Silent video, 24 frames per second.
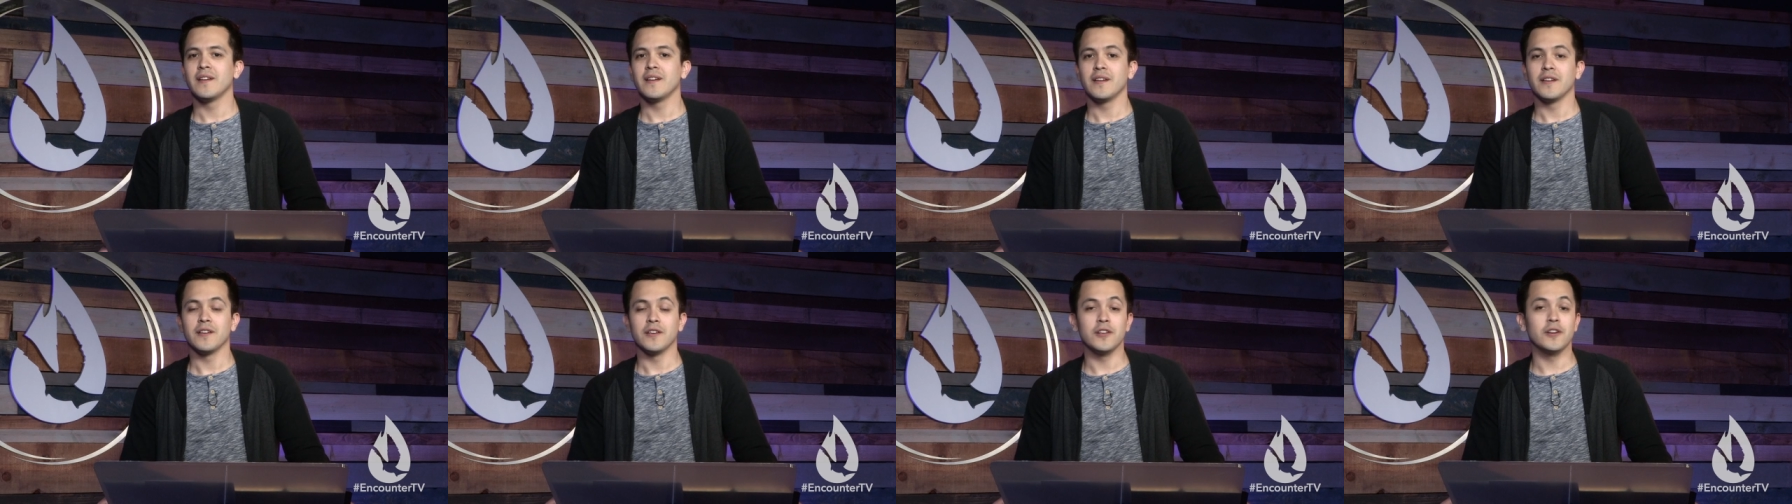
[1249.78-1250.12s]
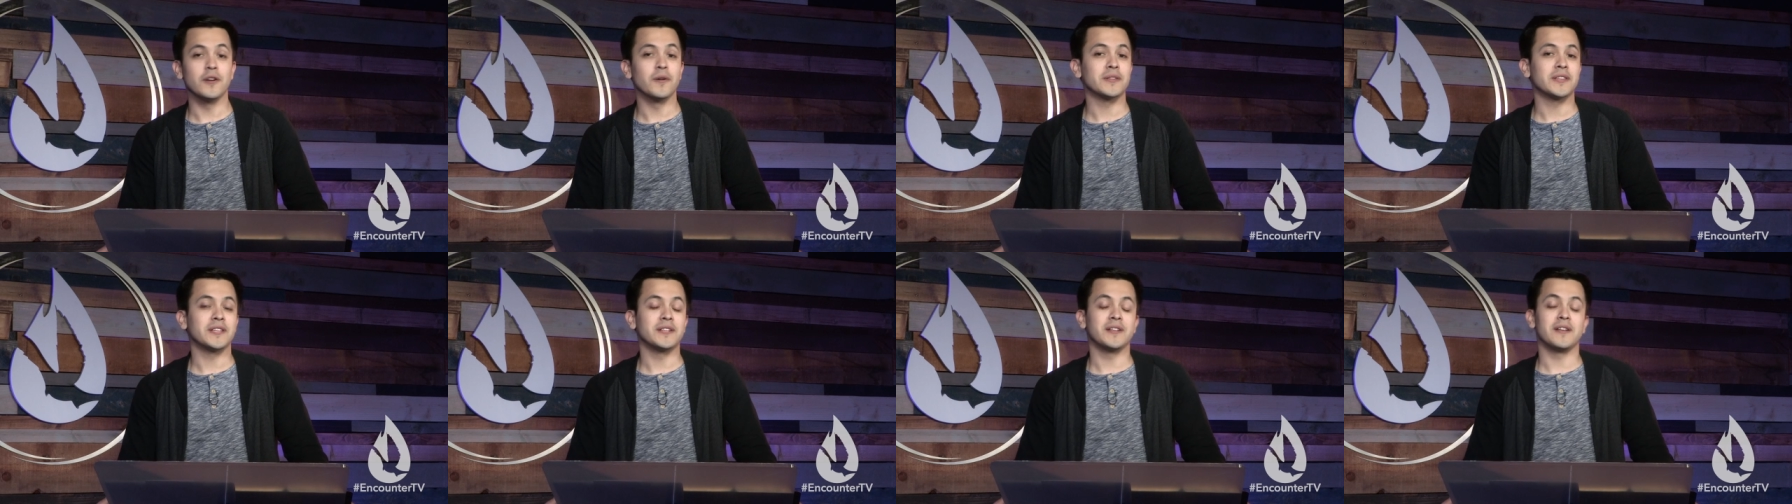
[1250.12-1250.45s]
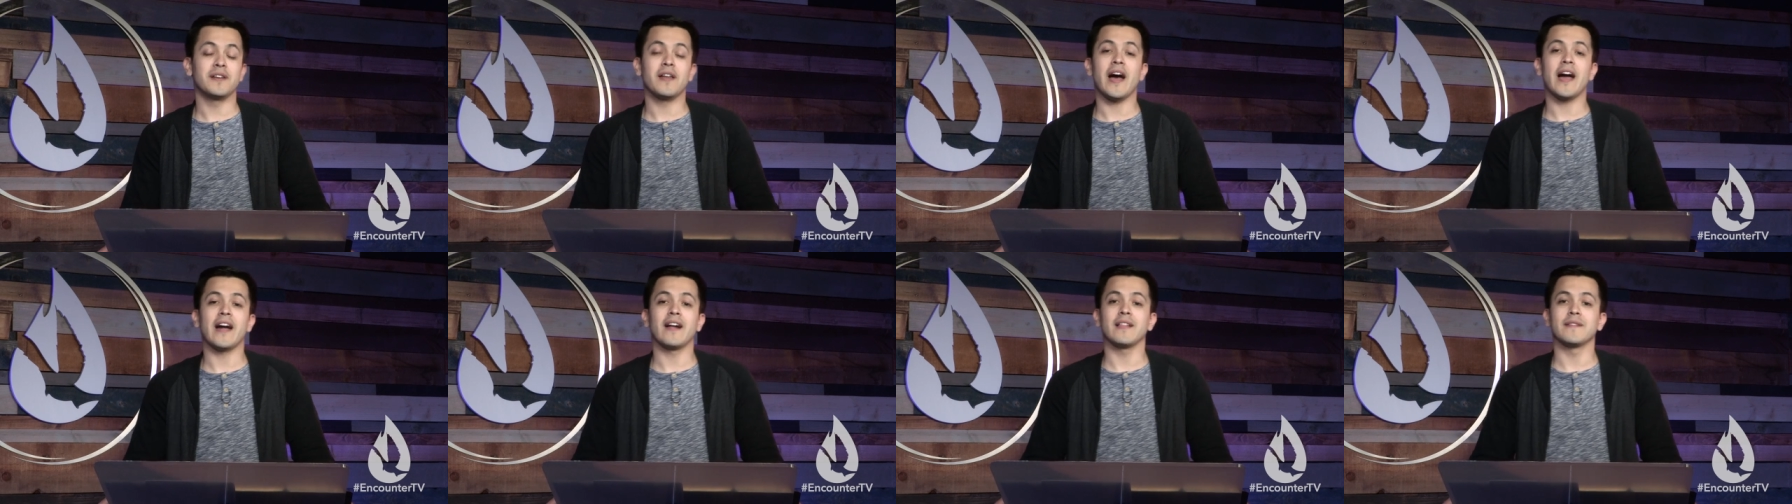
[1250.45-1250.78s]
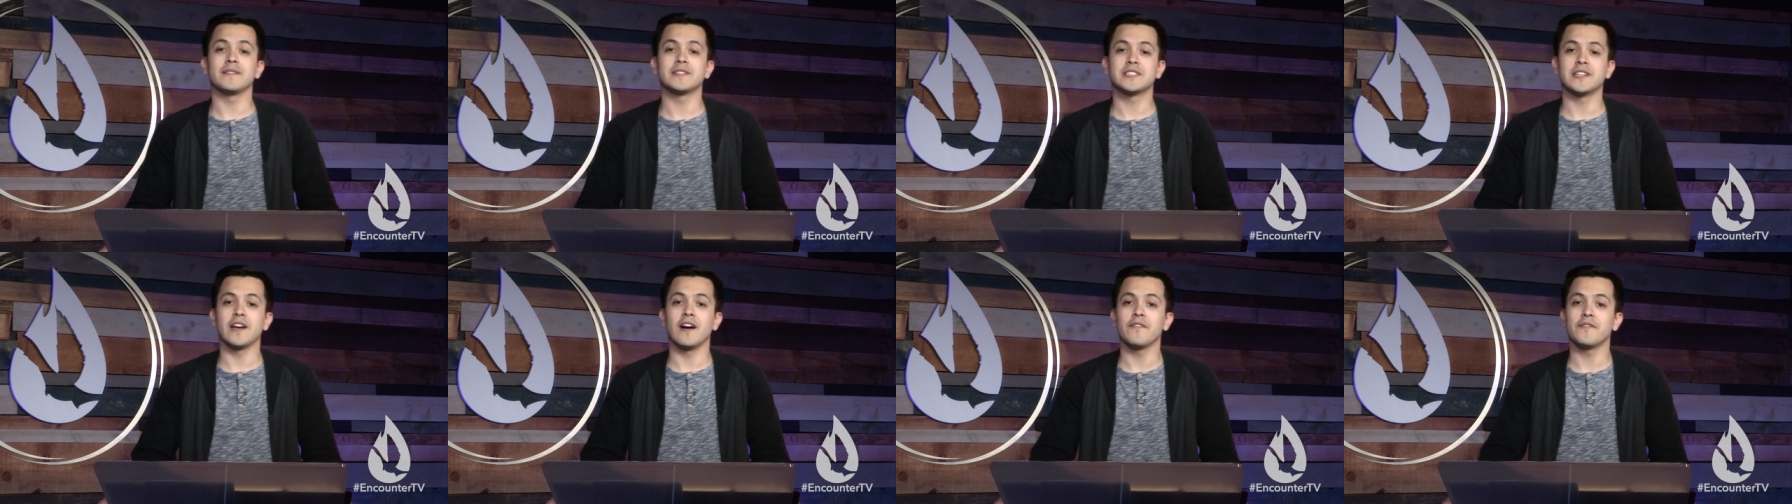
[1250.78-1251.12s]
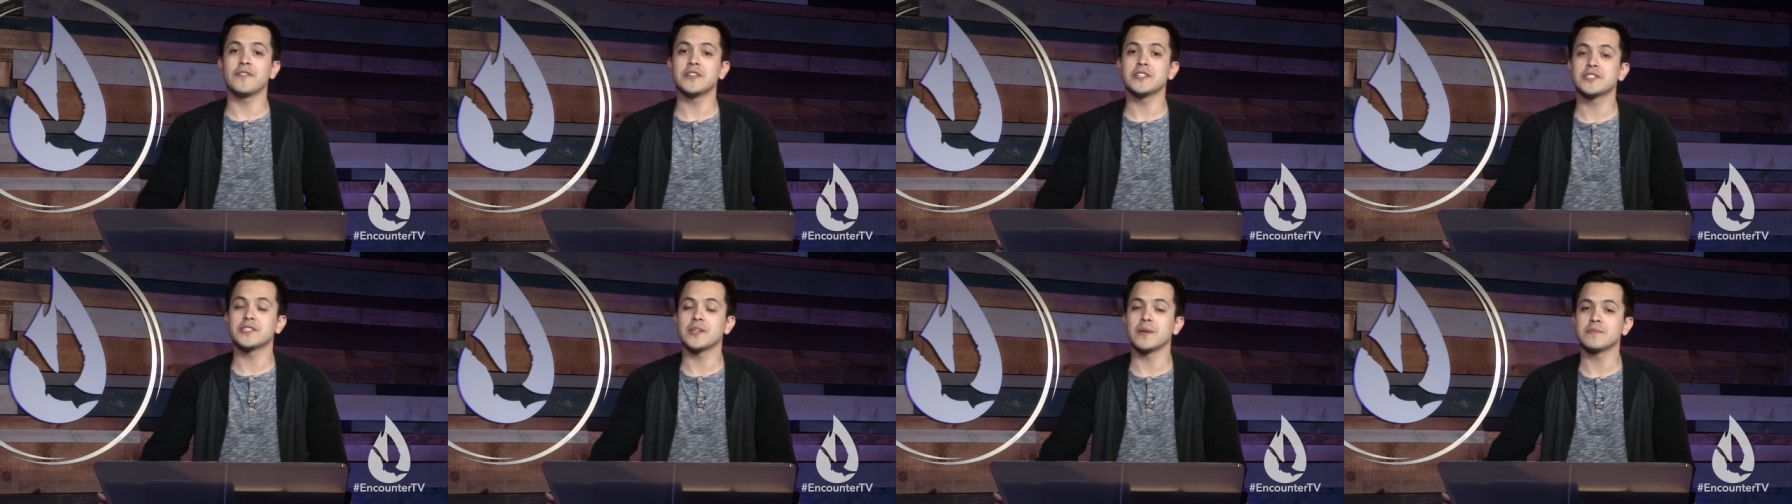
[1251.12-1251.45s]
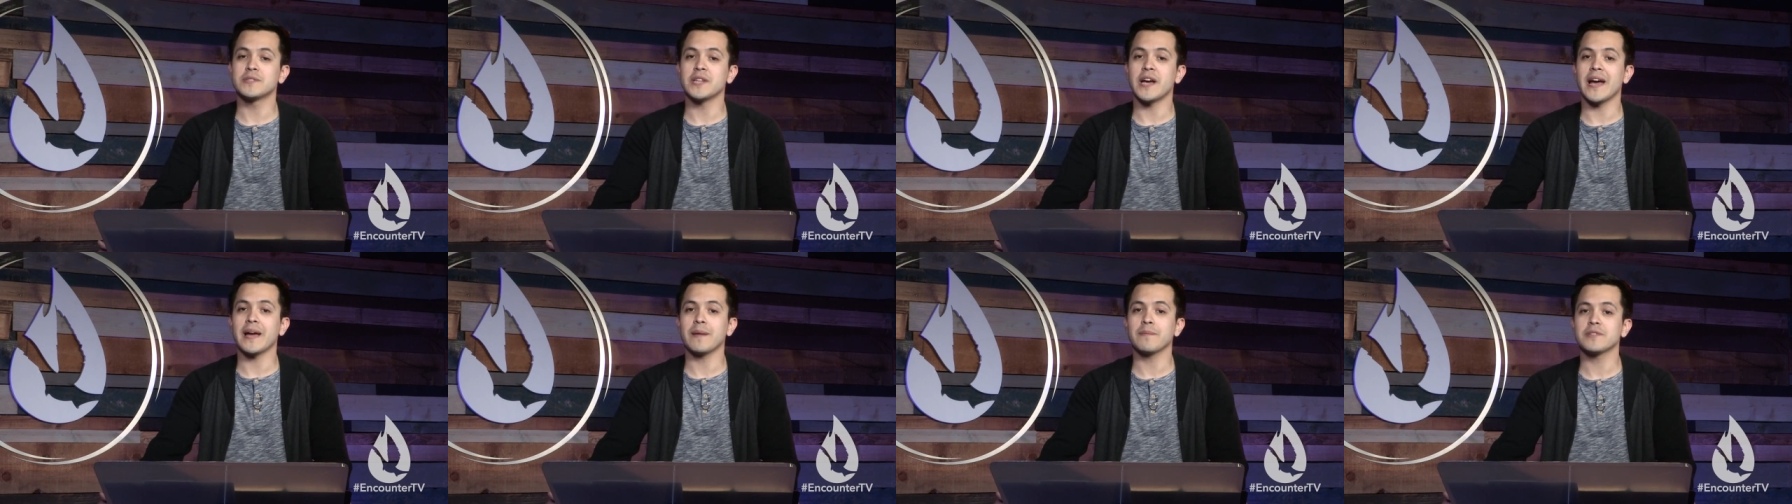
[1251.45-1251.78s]
You know what the denial of self is
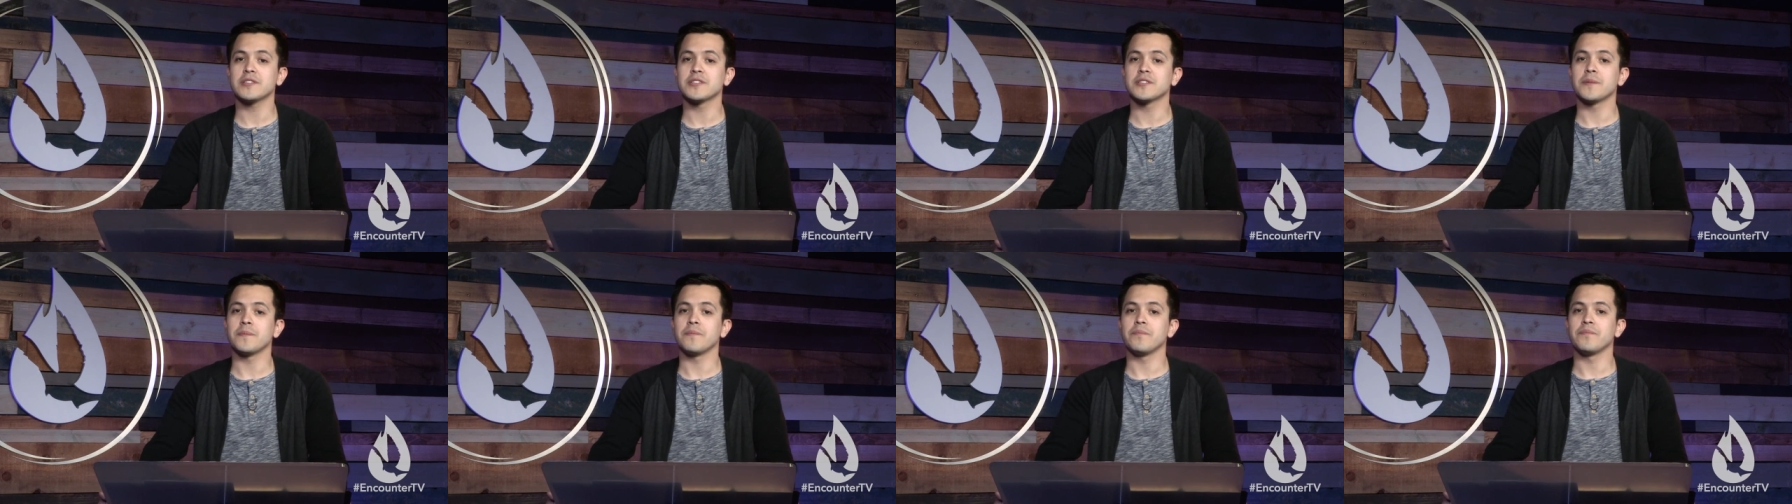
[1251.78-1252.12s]
sometimes?